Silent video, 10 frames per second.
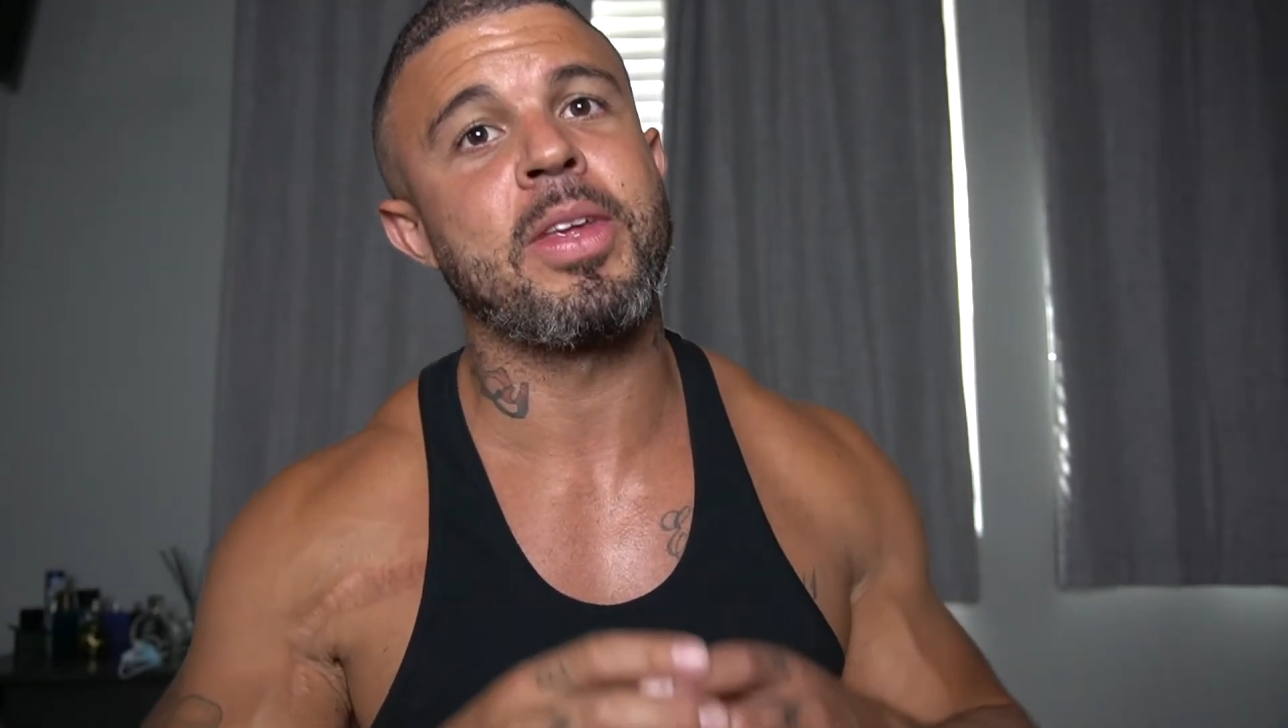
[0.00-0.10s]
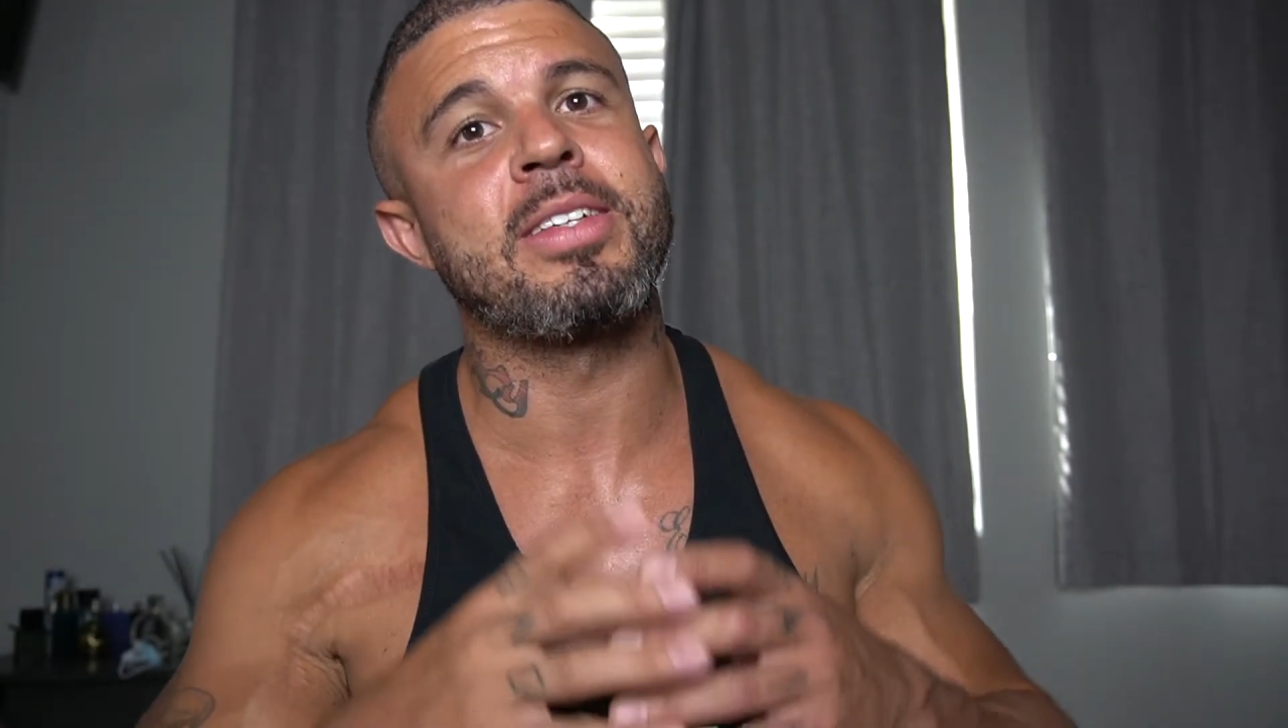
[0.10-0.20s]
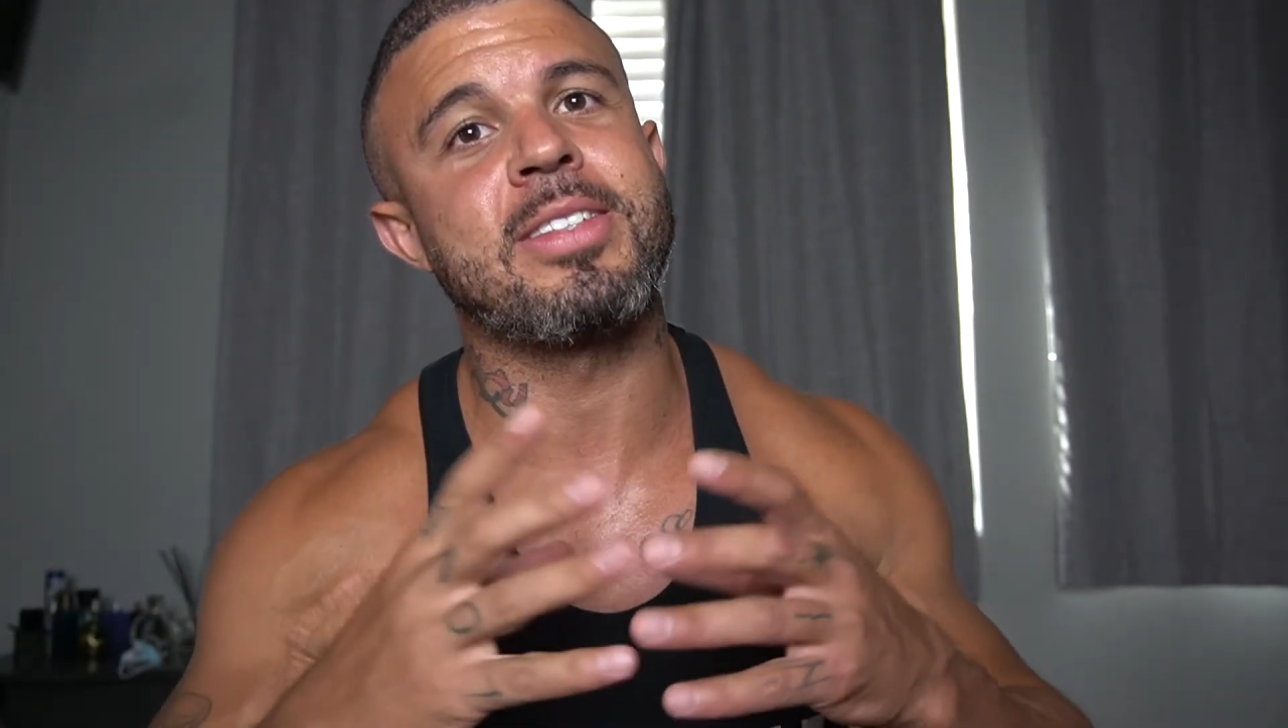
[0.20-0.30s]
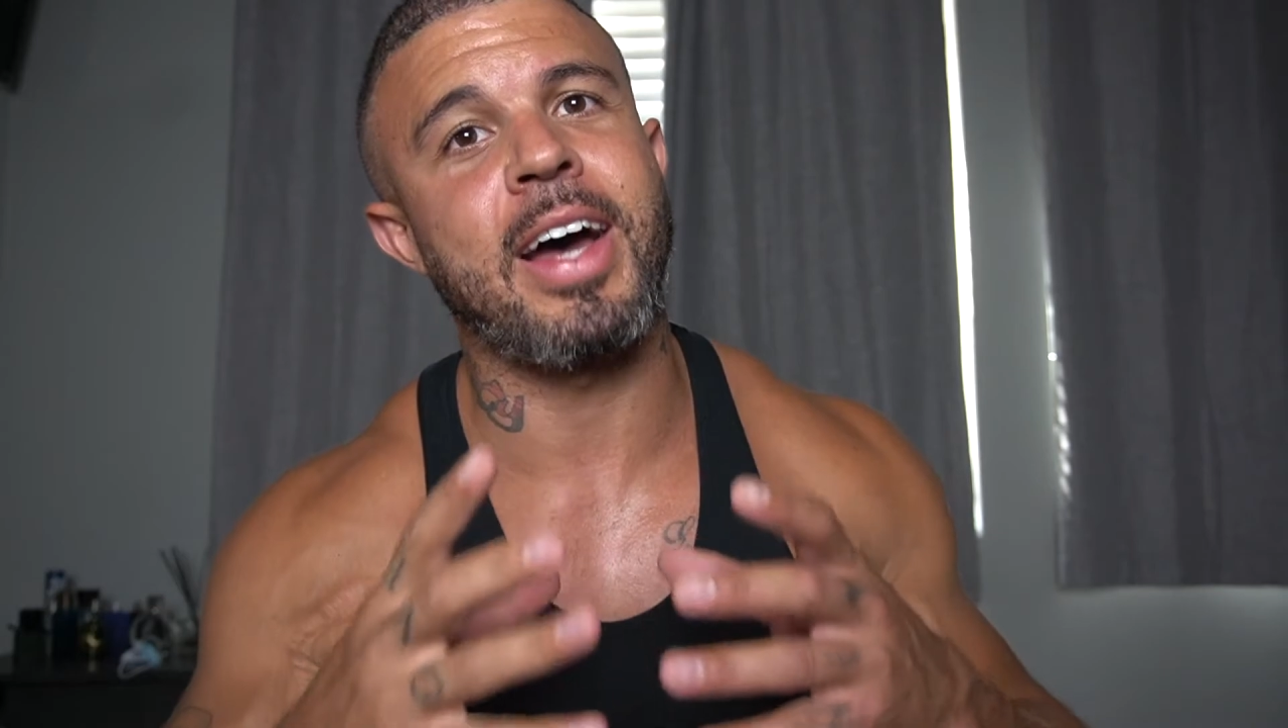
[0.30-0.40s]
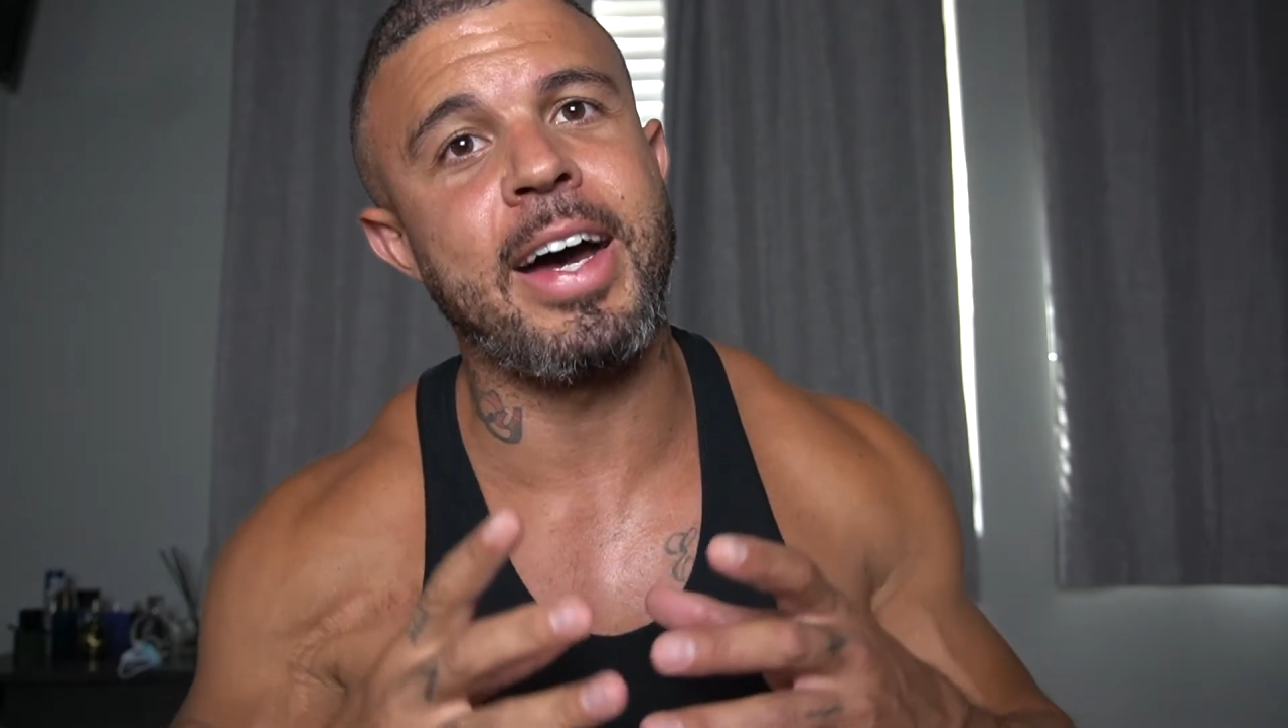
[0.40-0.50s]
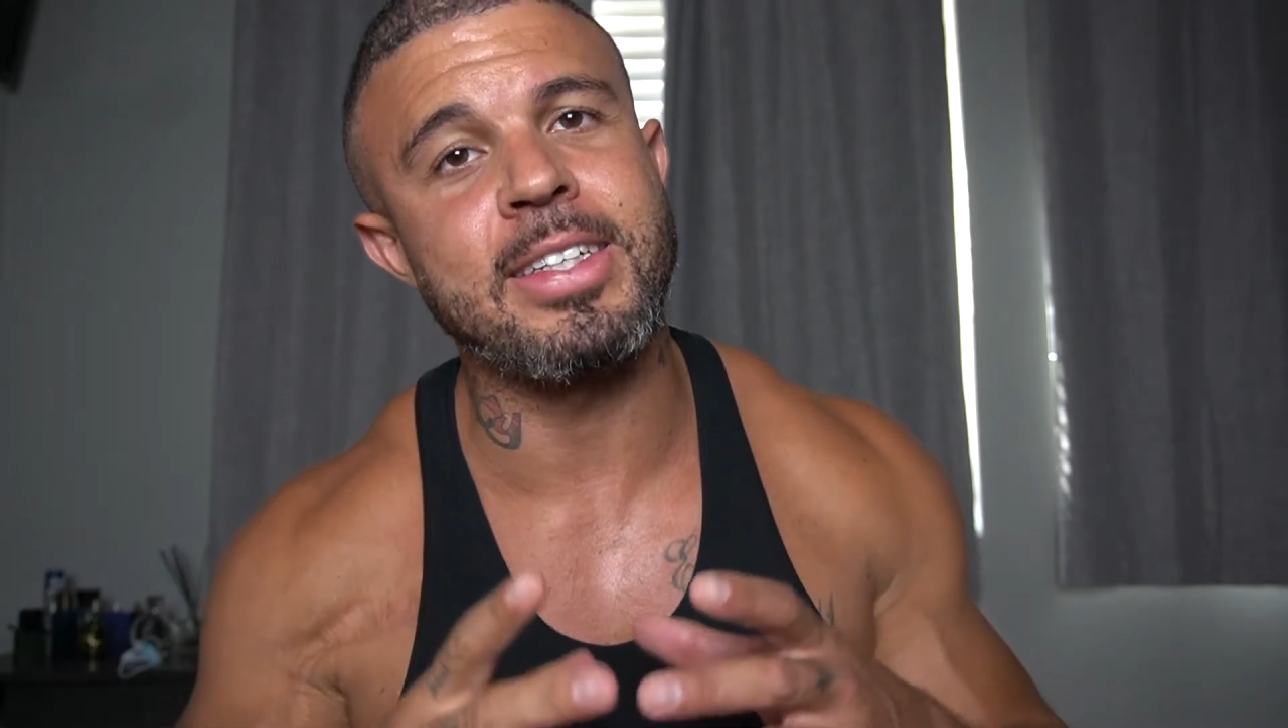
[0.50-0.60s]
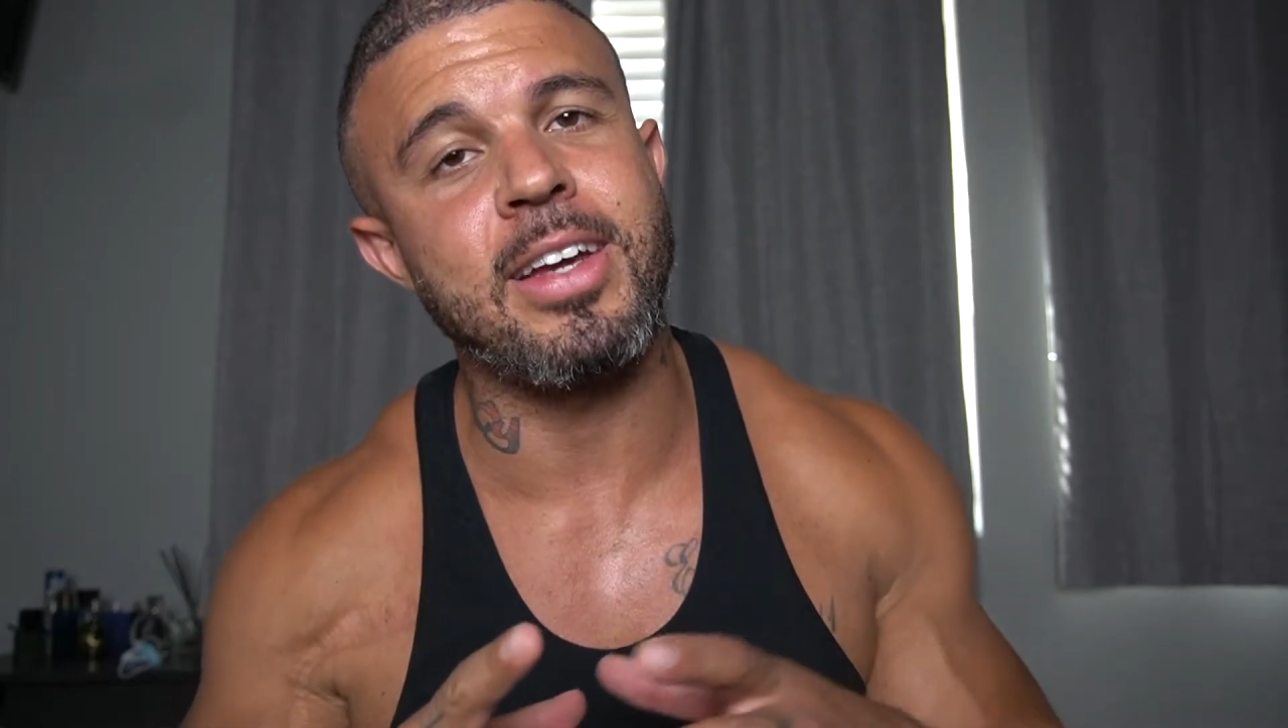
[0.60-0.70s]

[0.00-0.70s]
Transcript: size